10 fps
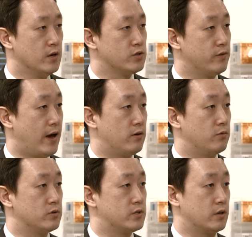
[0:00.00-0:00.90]
So that
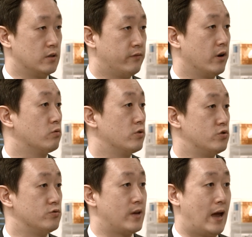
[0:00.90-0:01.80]
significantly will
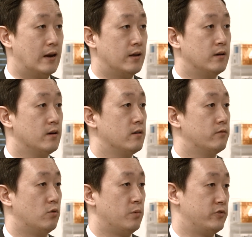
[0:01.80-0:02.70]
reduce any
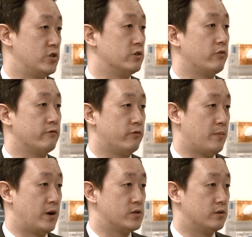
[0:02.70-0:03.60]
form of gingival
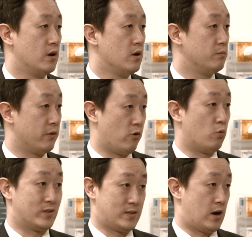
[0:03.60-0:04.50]
inflammation before
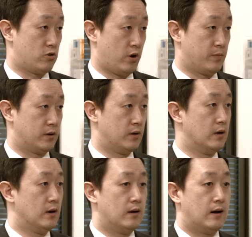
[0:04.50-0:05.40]
we start treatment.
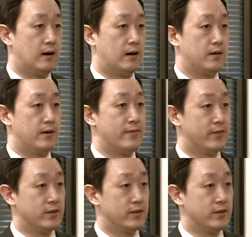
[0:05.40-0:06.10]
And